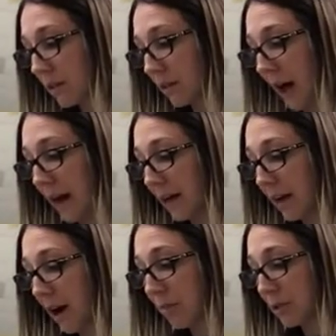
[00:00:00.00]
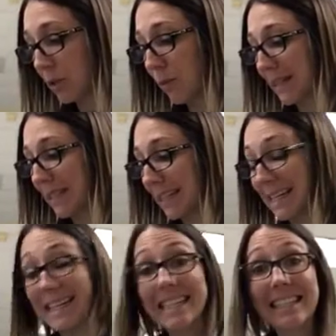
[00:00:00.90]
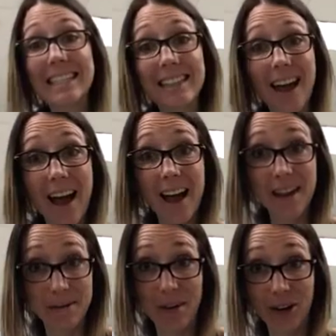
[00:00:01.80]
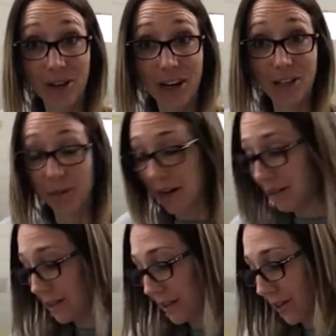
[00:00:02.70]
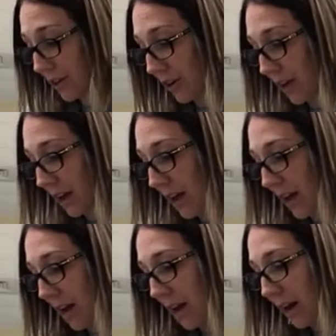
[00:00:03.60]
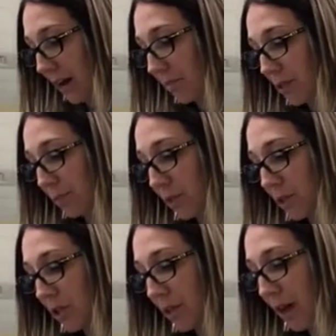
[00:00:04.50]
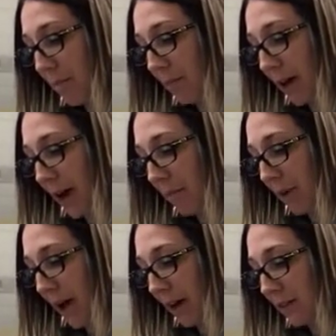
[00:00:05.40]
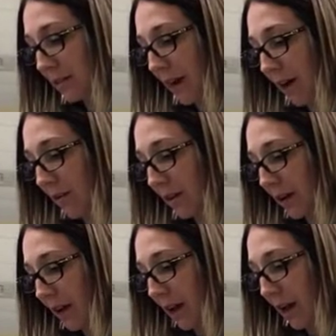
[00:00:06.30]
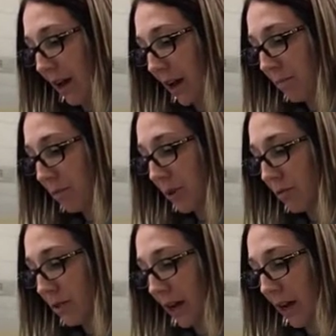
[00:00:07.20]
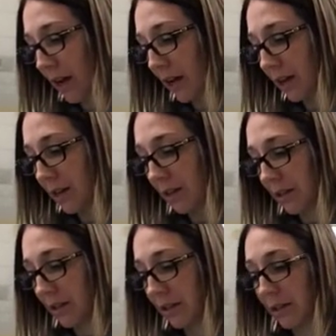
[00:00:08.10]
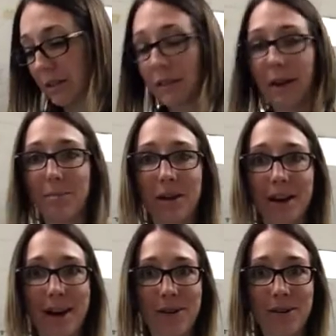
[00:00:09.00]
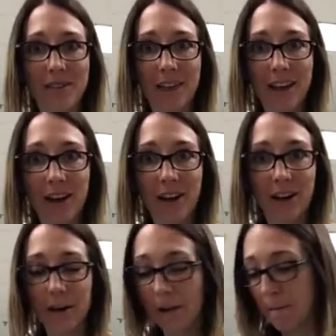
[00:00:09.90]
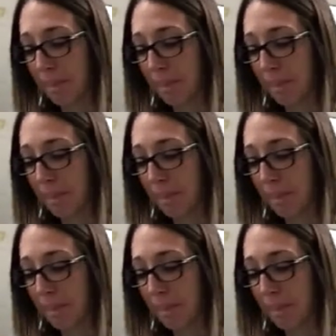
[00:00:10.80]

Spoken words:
line it up so it's inside my graduated cylinder, and I'm just pushing that black paddle down, and butane is escaping out of the lighter.